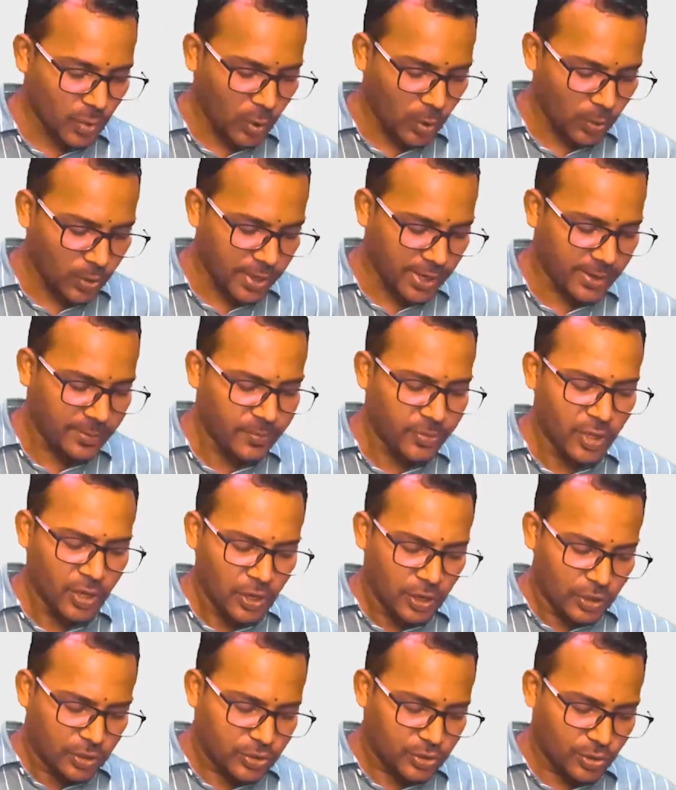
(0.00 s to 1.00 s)
Okay,
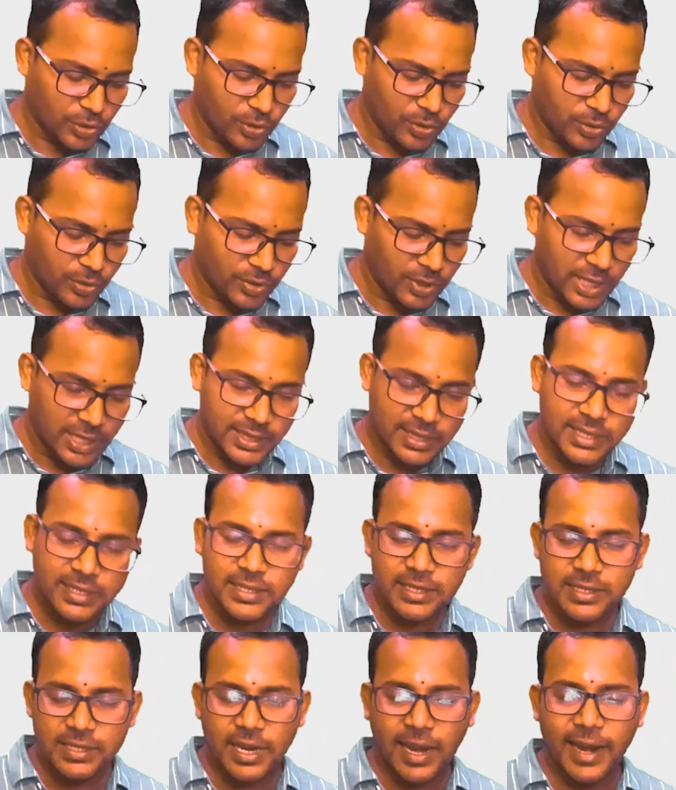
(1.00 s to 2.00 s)
so this
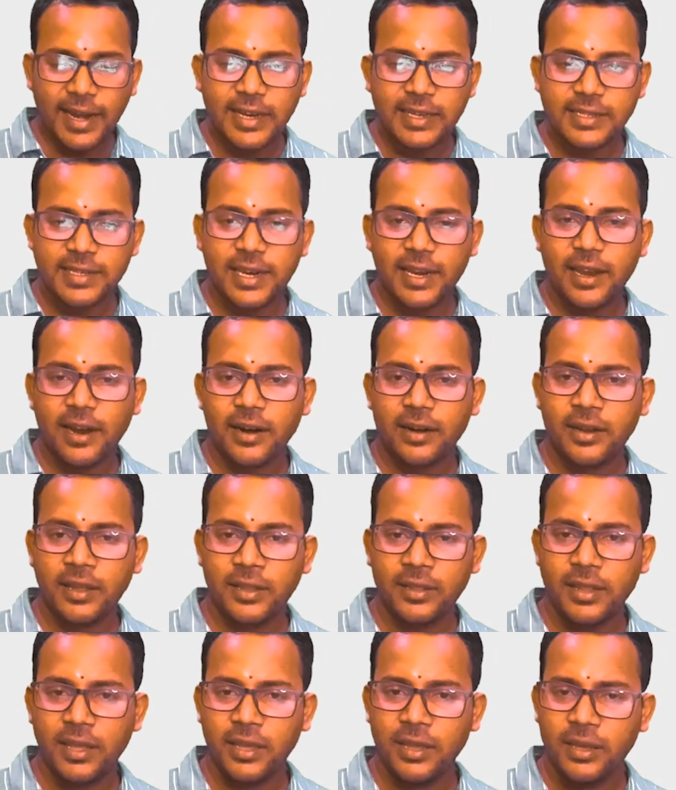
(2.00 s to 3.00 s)
slide is
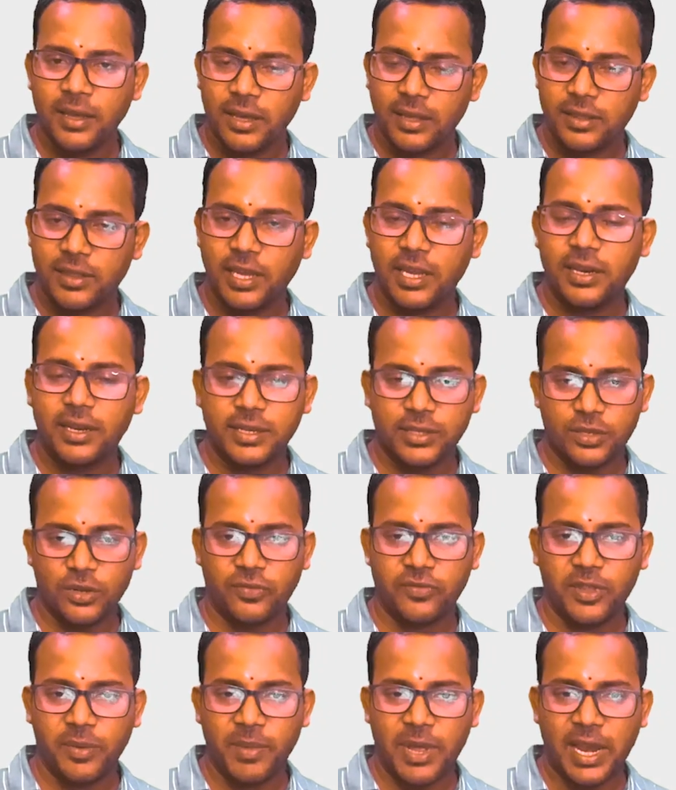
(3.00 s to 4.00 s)
regarding the thickness
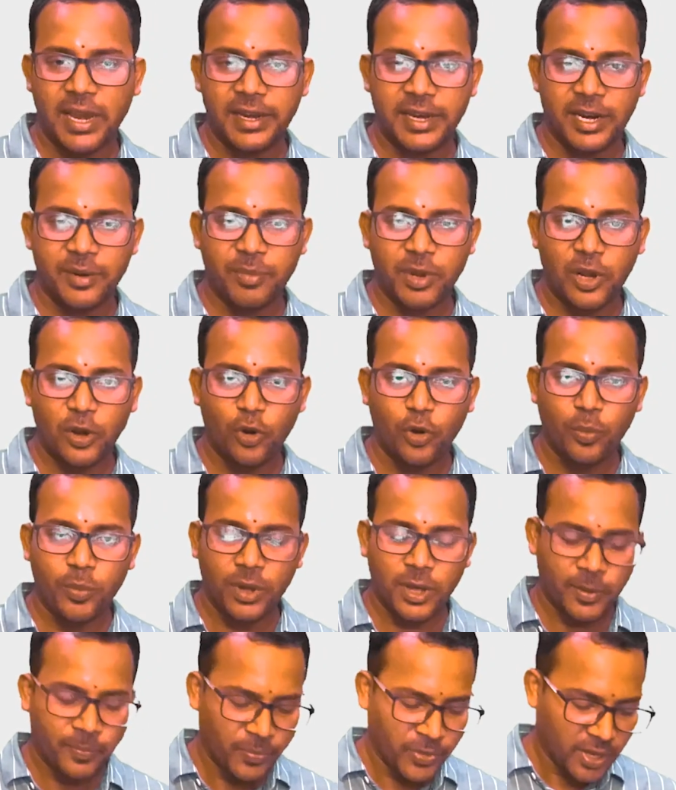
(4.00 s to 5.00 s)
of the malignant
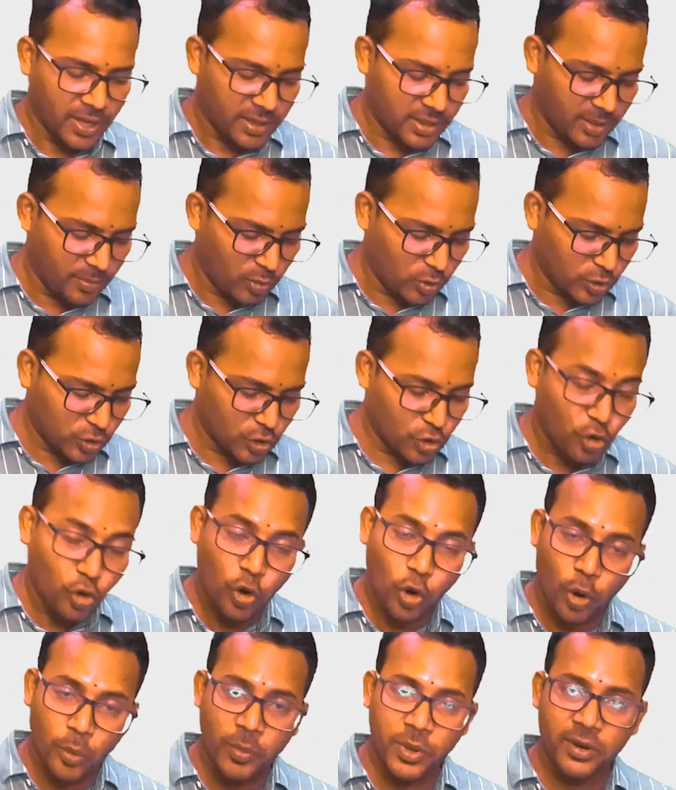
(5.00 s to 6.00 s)
melanoma. The most
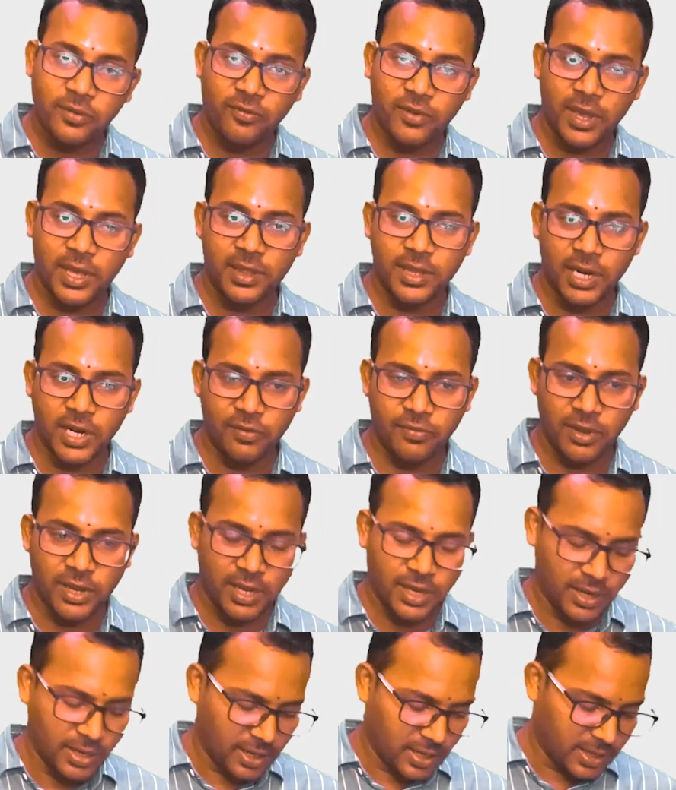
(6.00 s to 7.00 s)
common way that
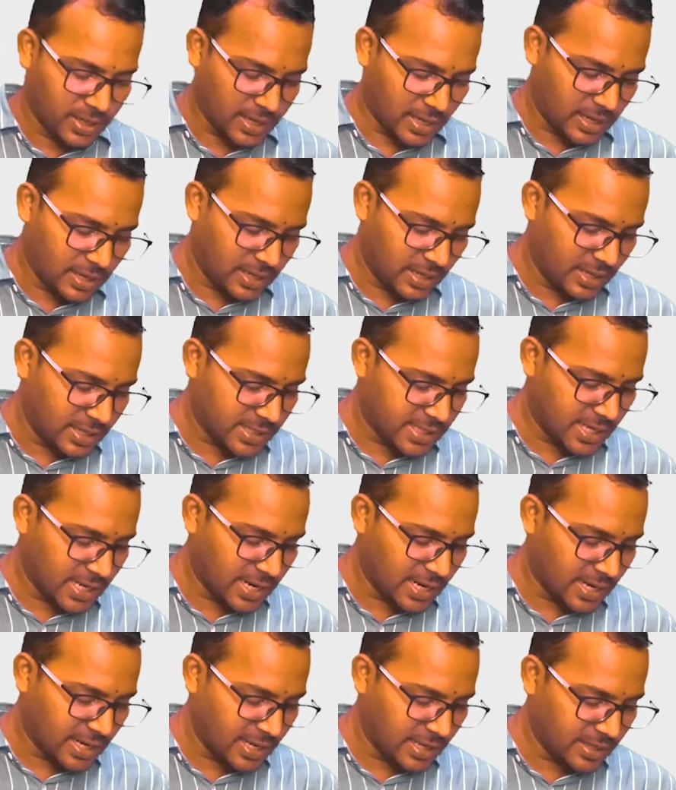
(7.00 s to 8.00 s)
we tell is
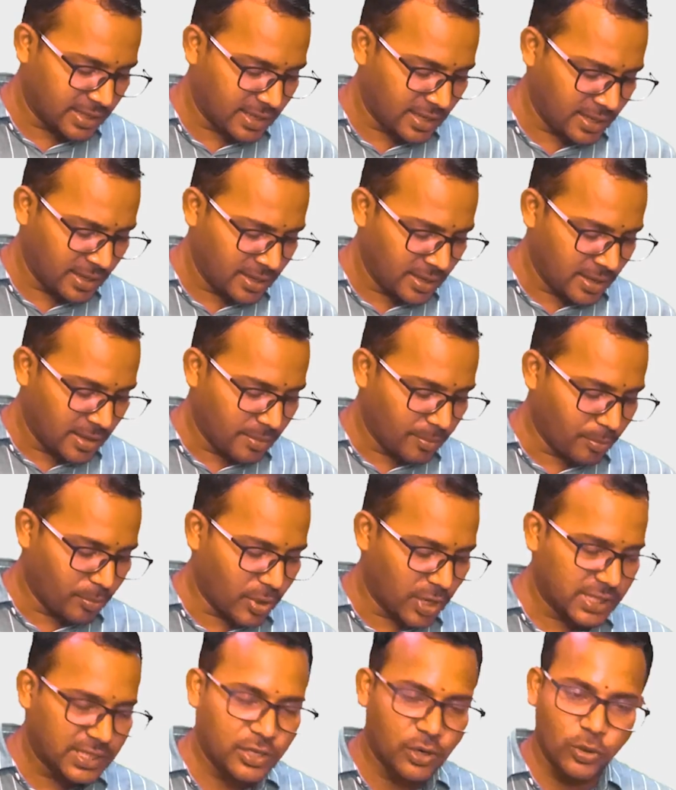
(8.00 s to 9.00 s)
regarding the
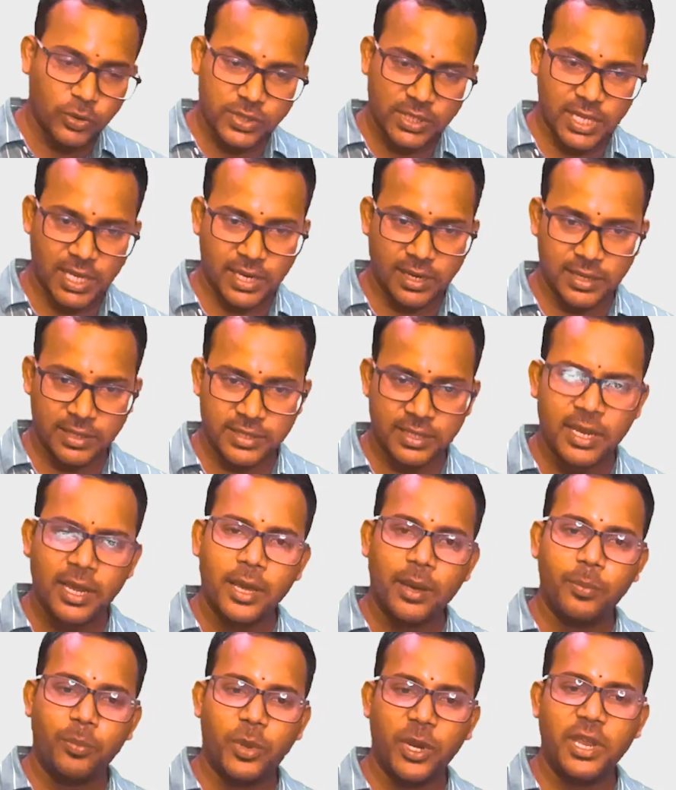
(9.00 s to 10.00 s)
Breslow's thickness.
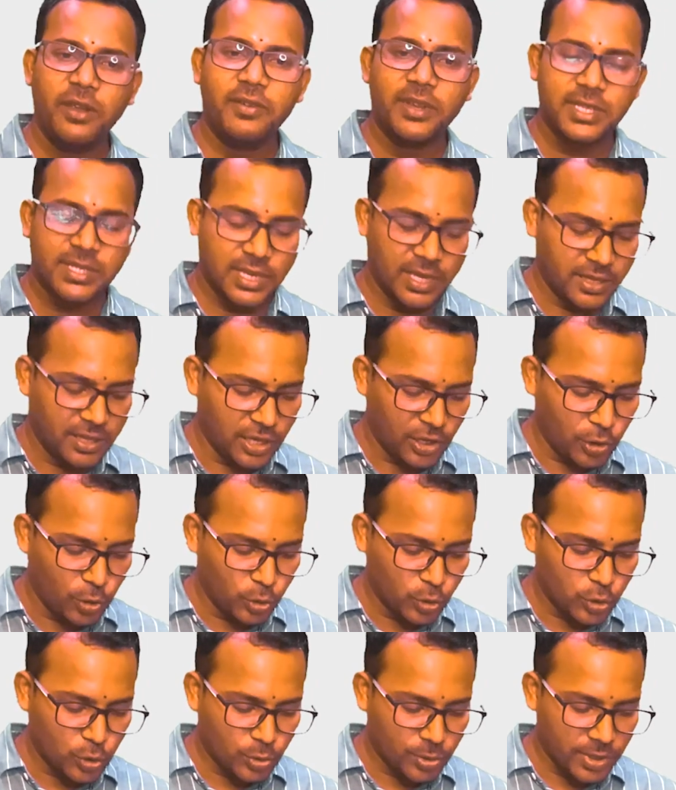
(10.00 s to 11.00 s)
Previously, they
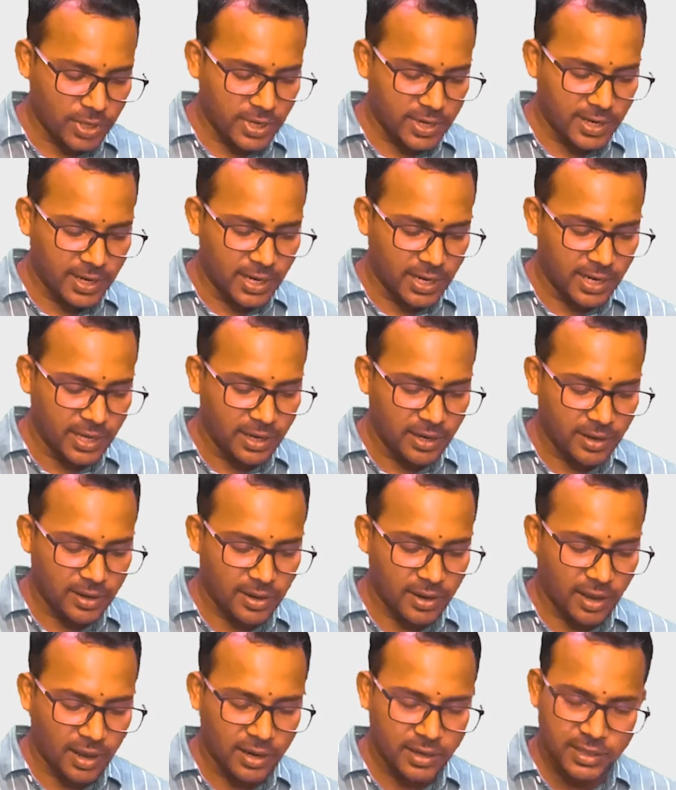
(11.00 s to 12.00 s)
used to tell regarding
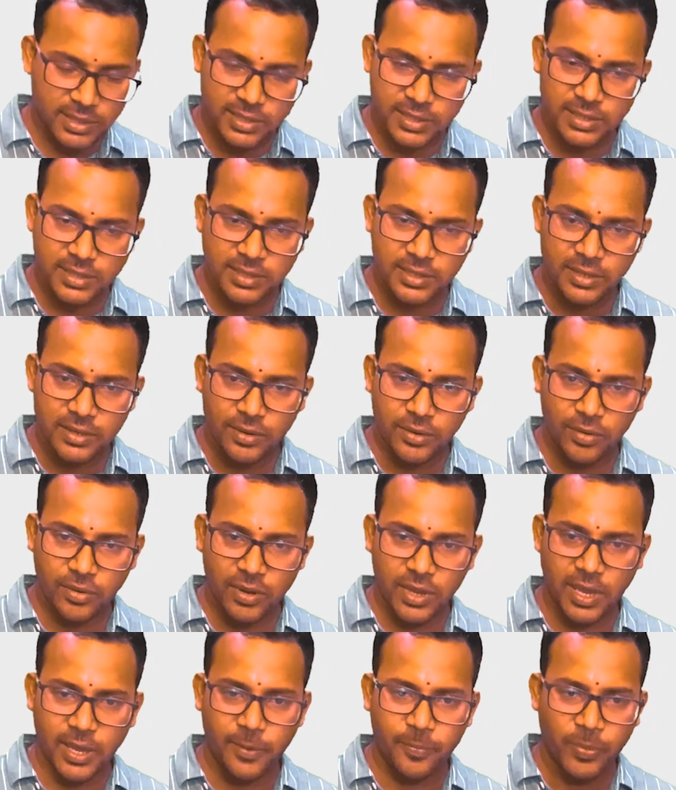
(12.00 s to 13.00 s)
Clark's.
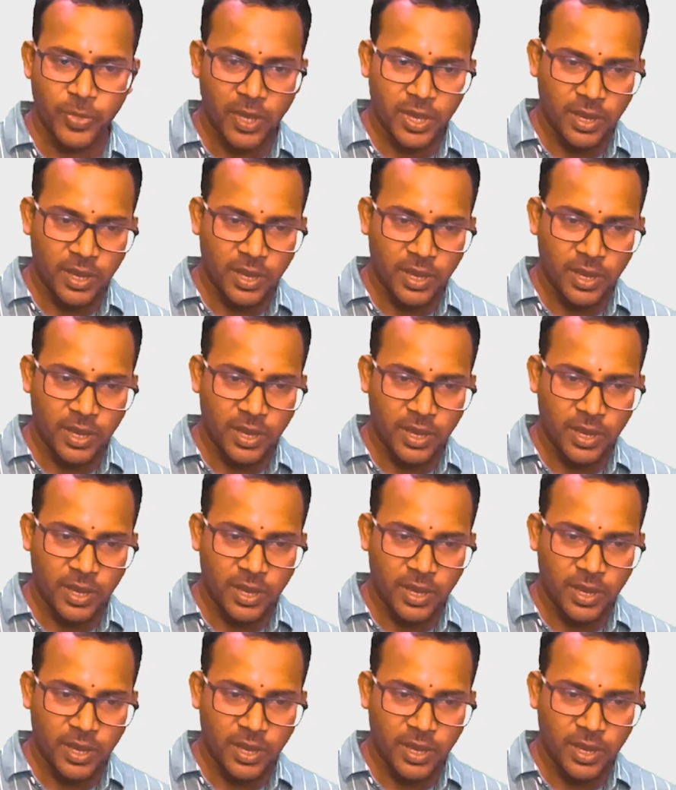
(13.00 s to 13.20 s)
Okay,